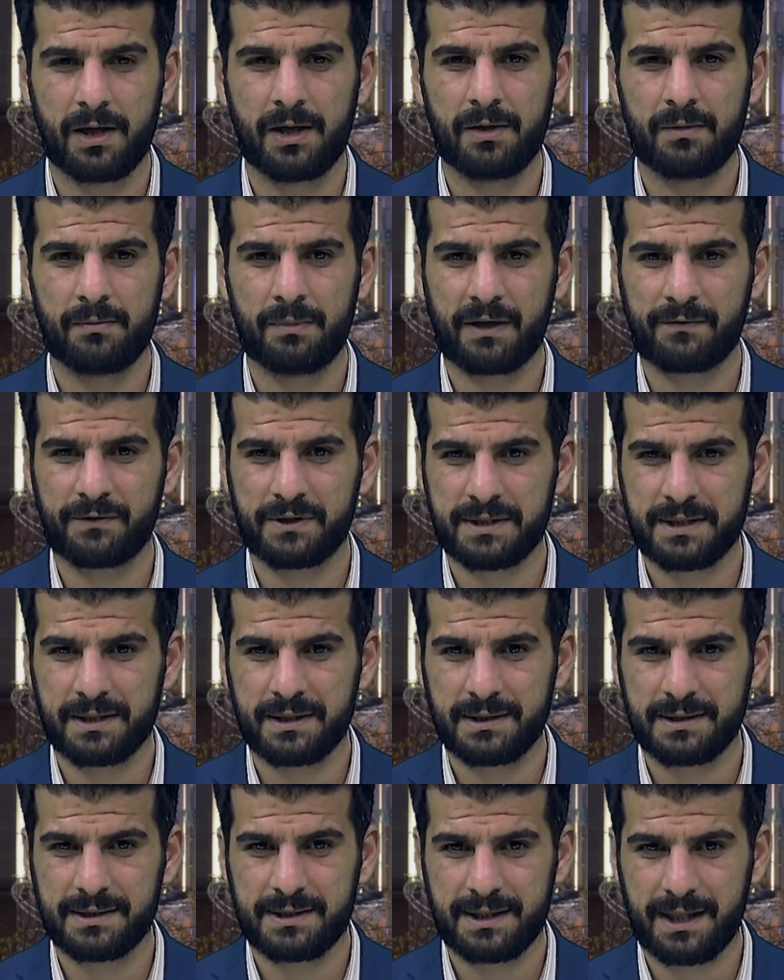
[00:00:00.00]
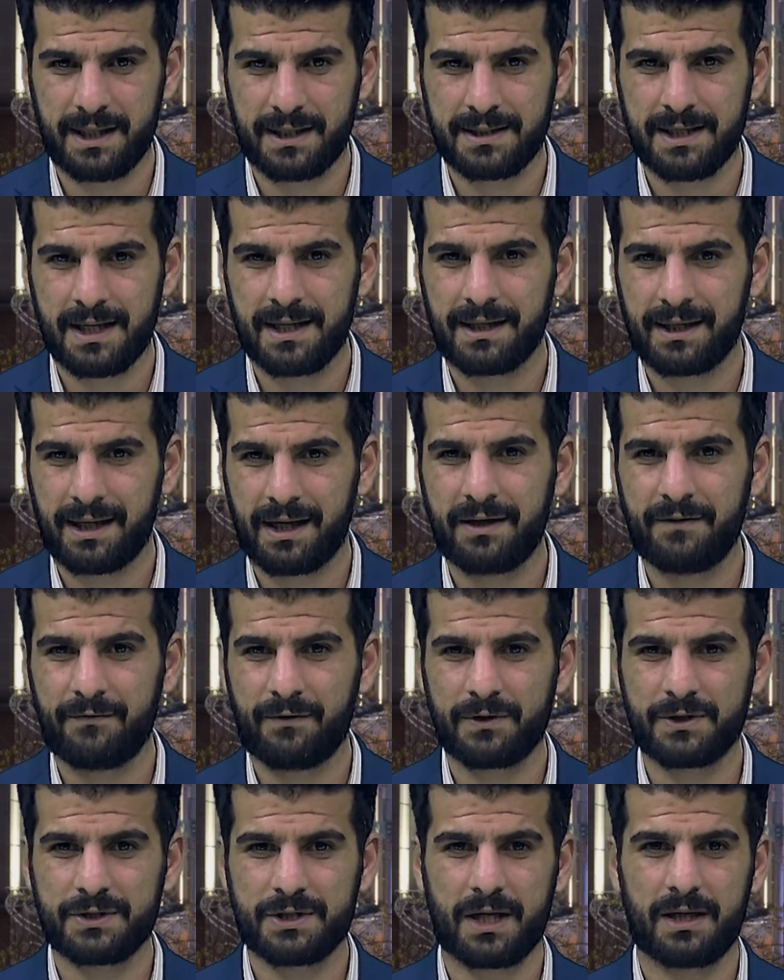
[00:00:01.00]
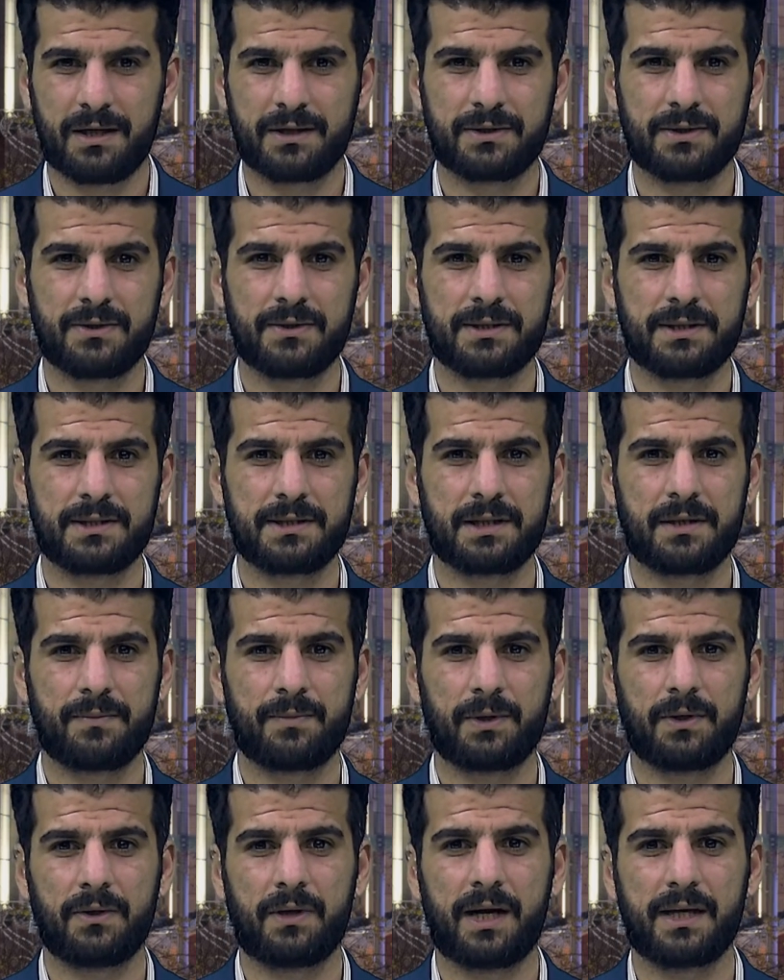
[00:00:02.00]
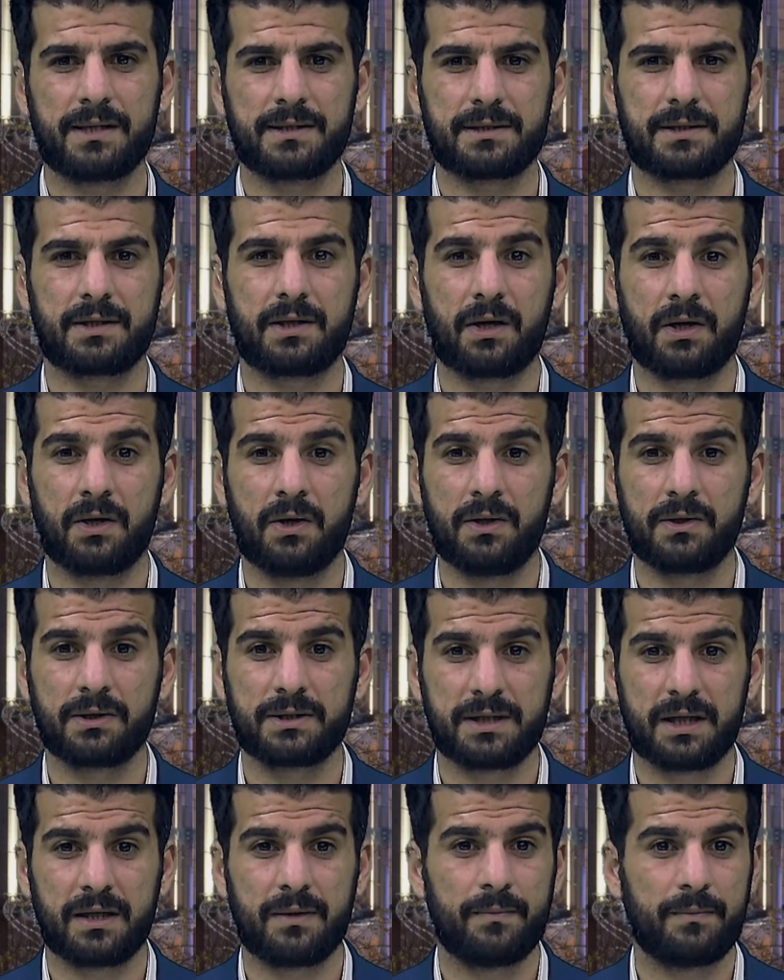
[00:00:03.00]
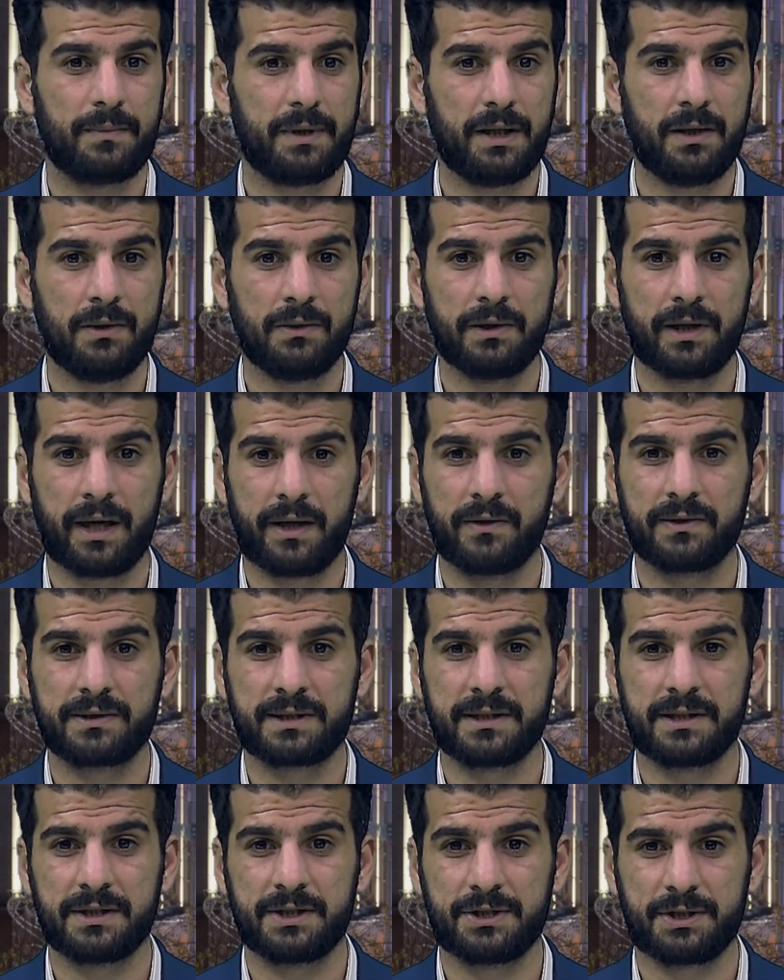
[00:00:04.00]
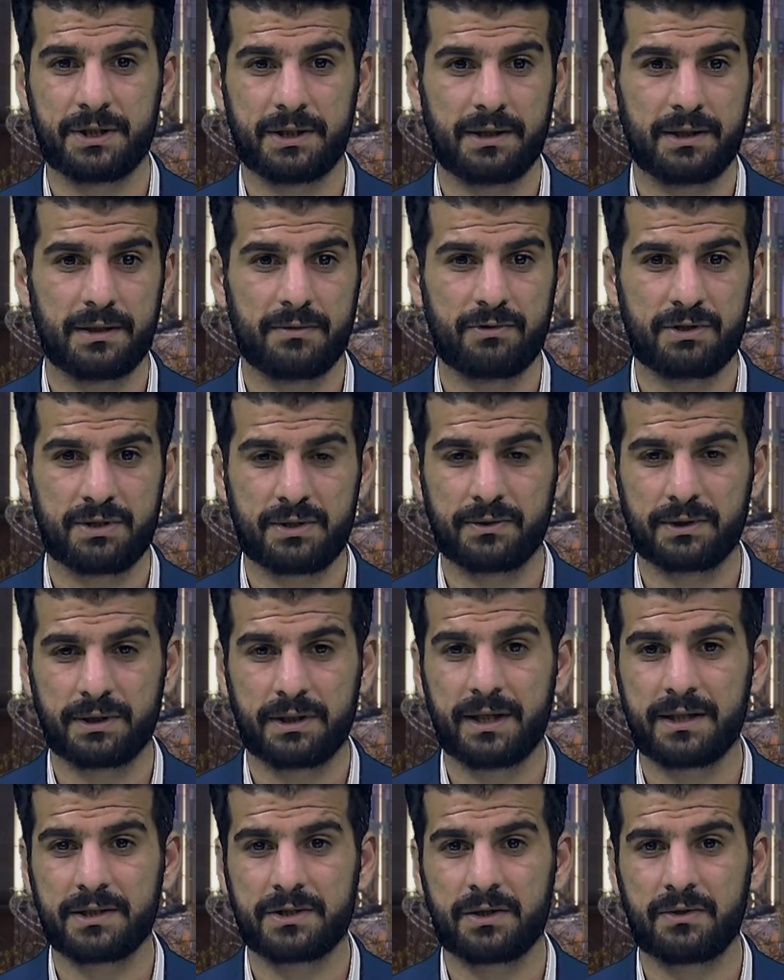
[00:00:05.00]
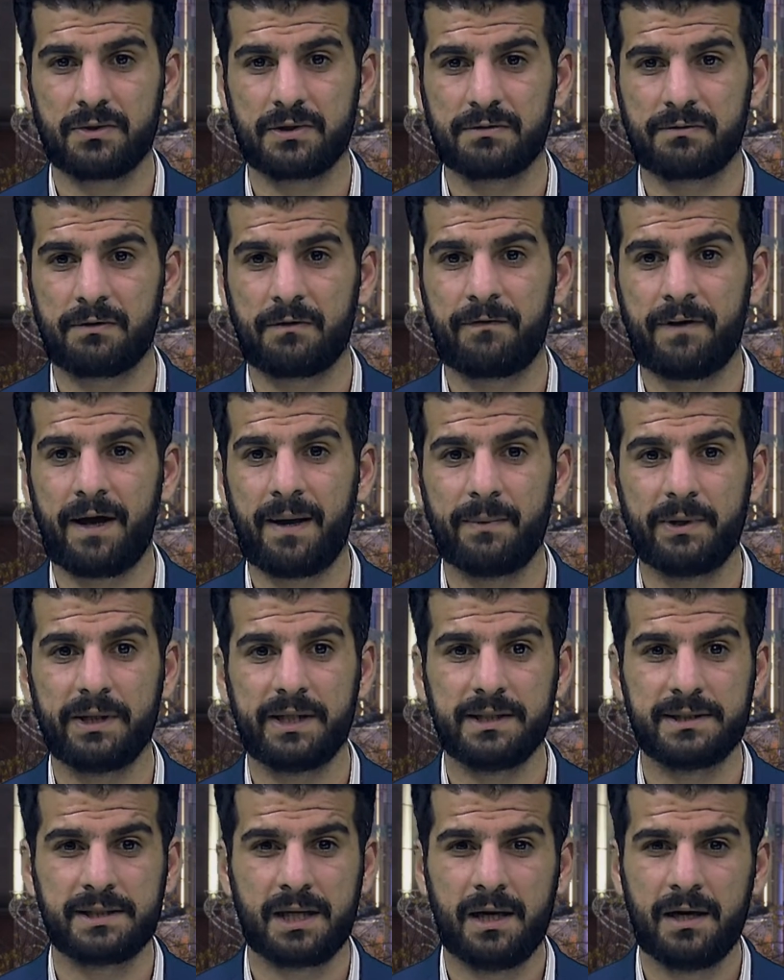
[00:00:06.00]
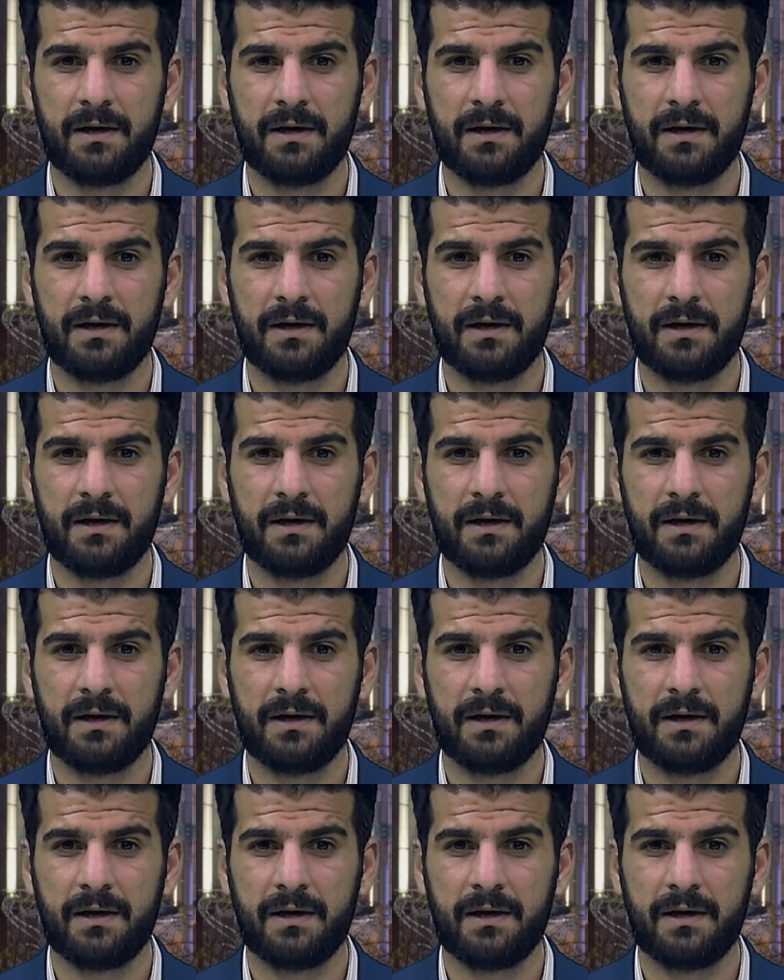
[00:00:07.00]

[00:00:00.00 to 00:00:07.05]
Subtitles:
Macpherson said, caring for a child who is disabled or has long-term ill health condition can result in extra costs for families,